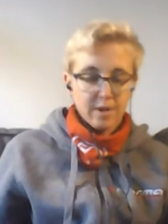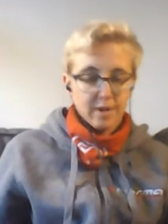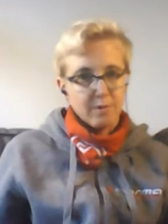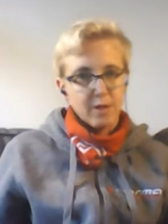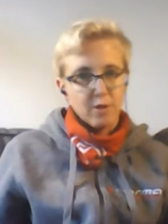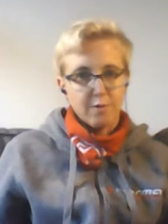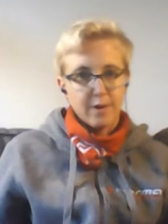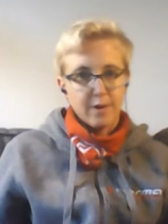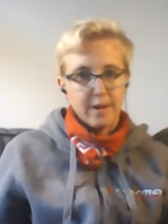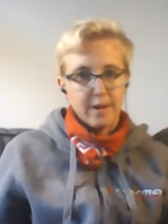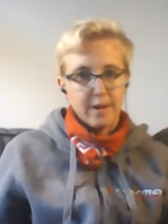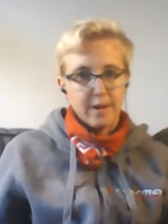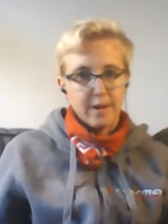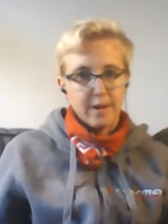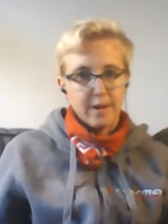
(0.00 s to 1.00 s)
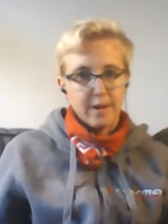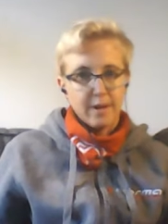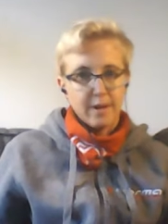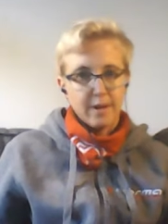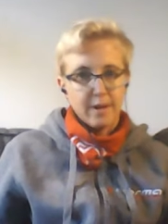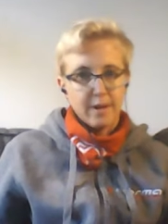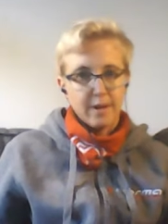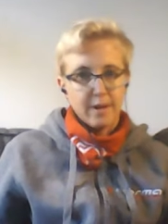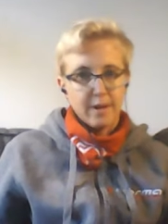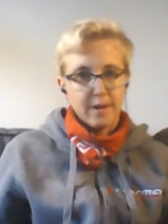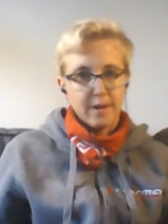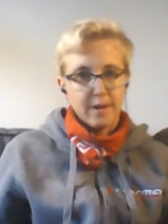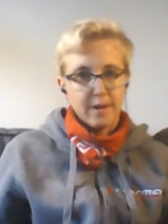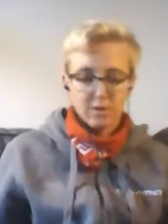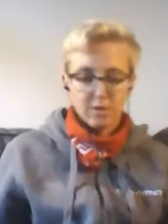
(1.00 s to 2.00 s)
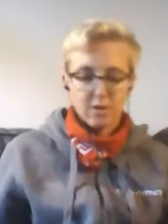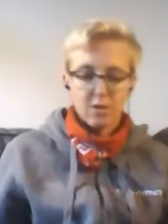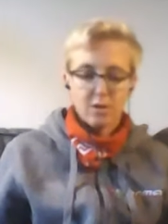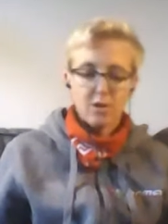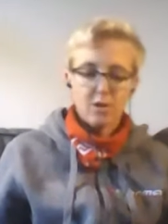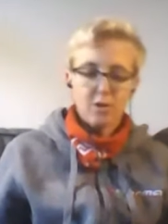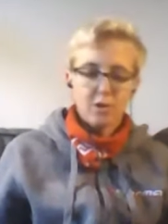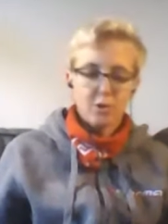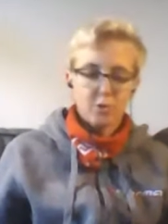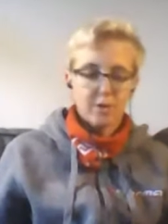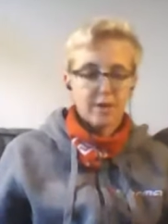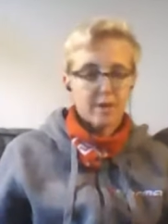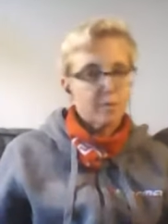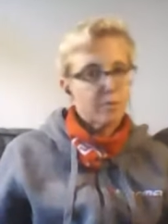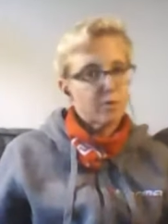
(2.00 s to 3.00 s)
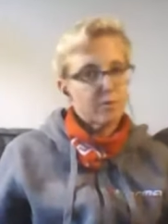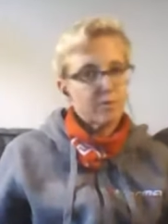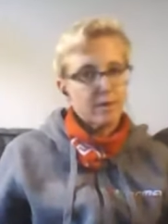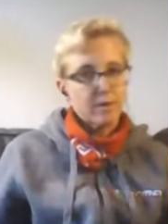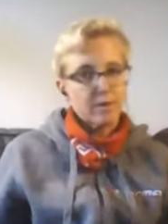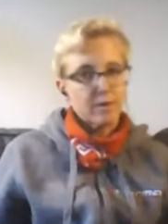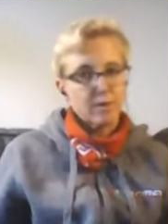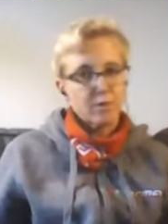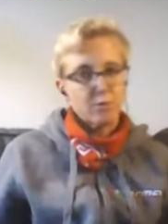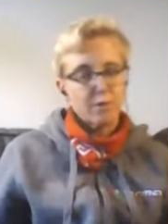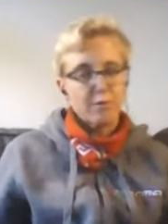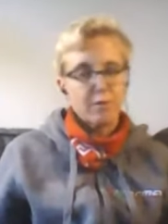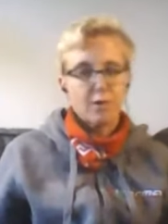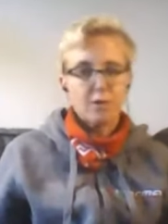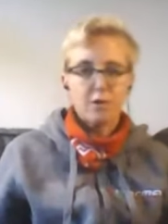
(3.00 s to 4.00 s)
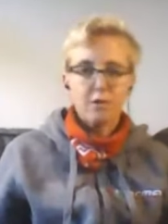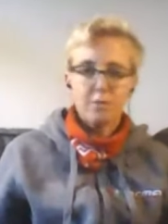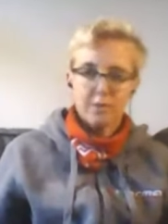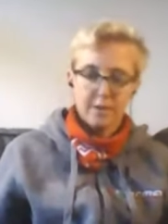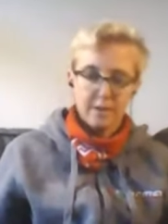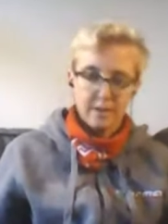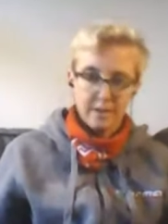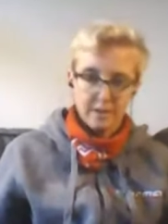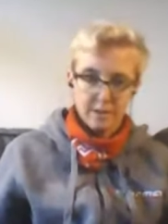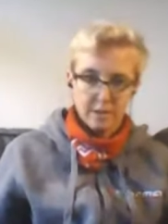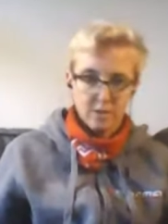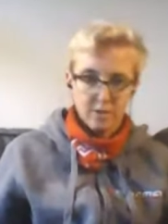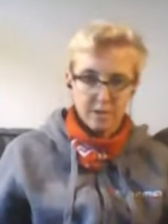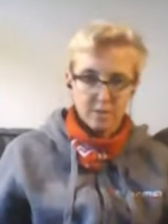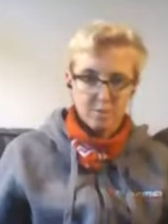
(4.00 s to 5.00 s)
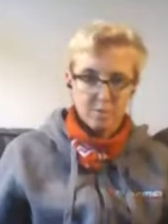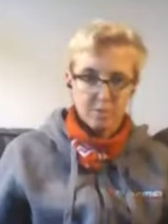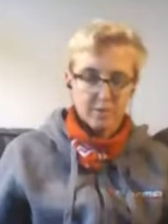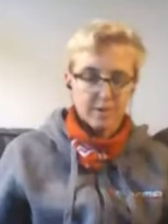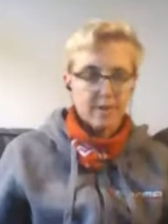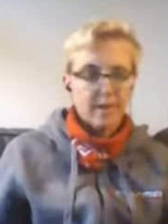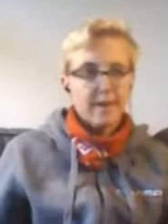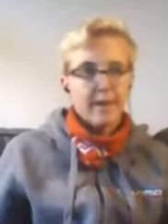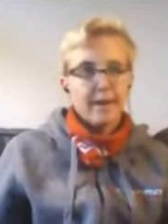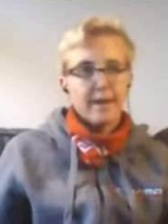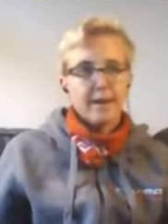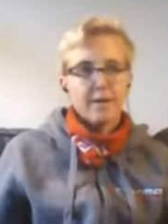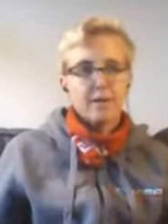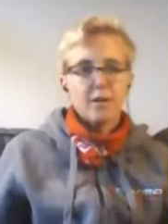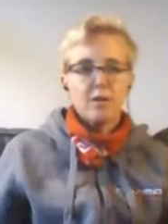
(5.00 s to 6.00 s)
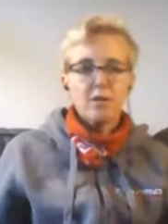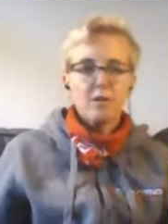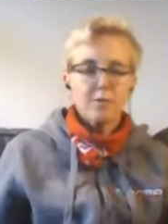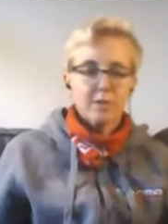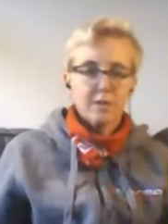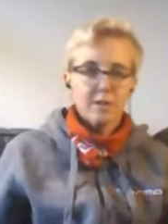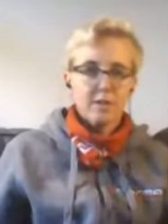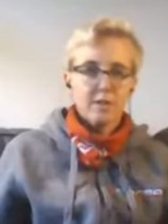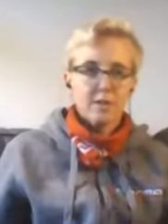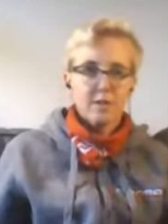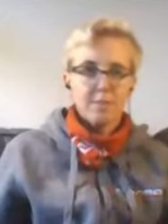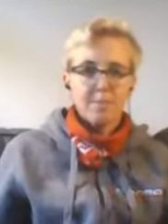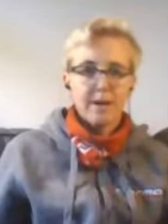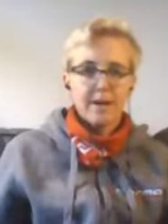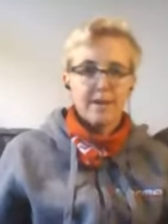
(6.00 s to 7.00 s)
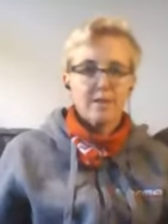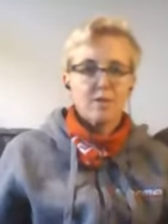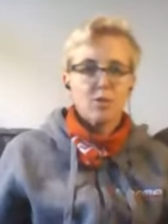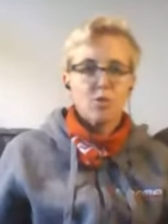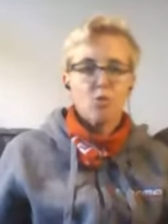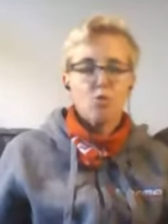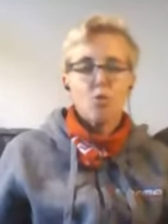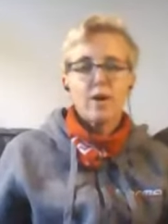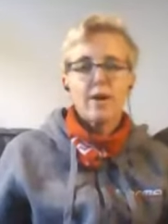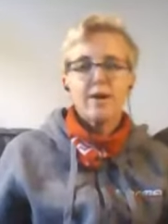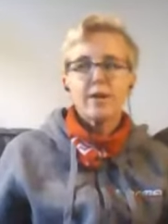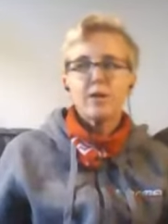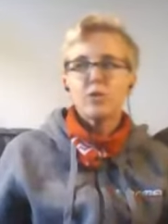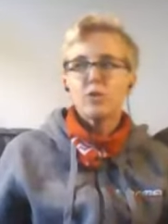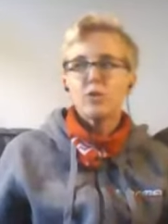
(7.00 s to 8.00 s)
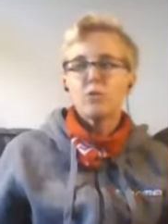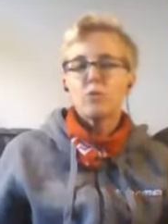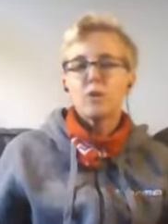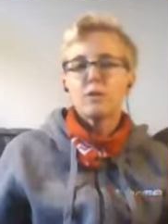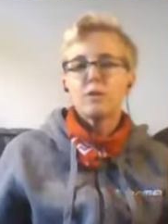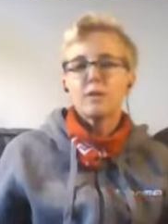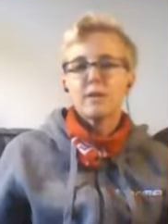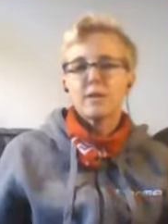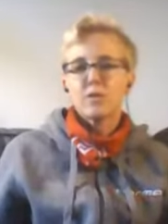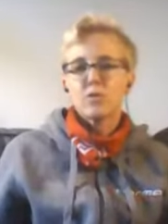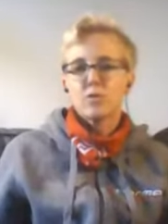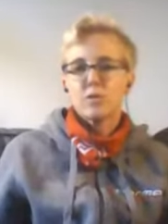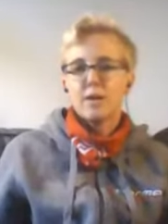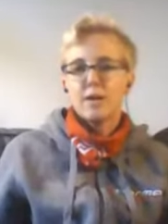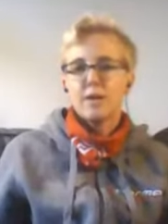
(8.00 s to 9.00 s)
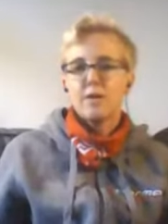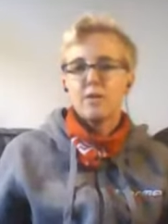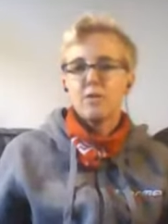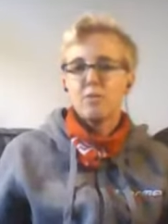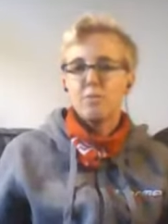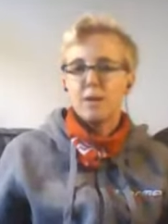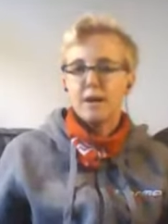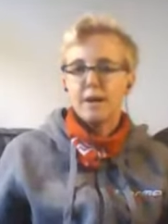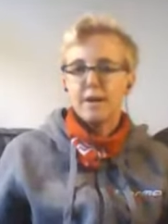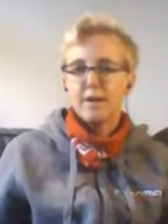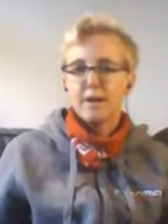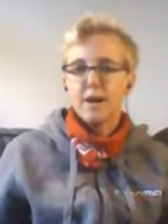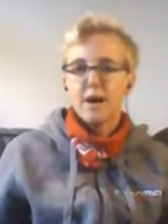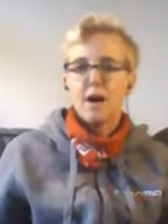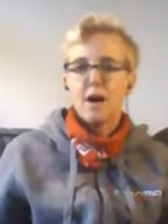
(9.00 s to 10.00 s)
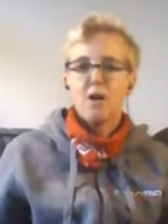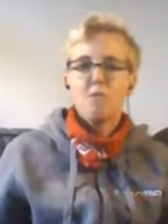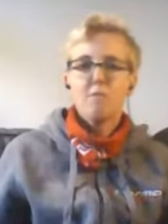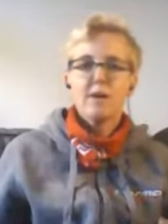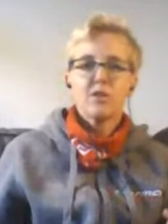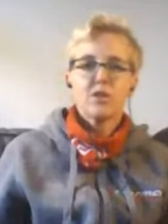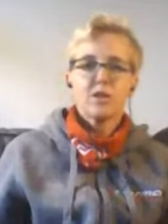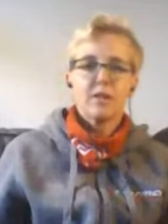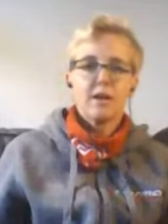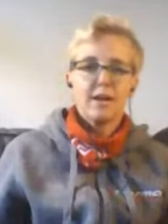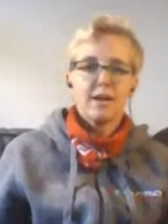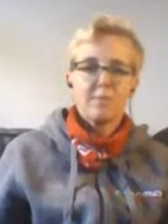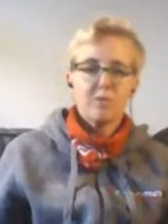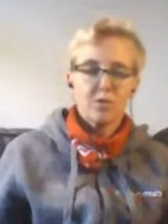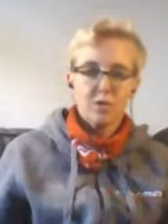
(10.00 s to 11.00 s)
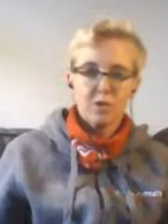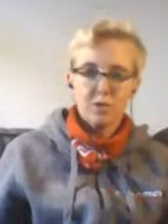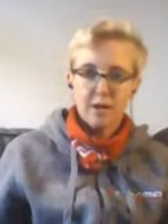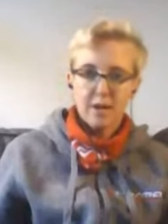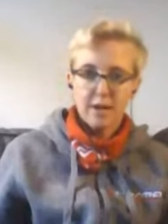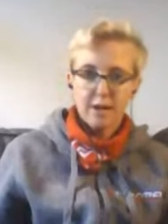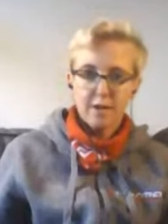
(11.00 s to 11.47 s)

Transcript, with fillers: can provide you with uh, air transport, or we can provide you with overland transport. And all of this depends where do you want us to take your bike, how much time do you have,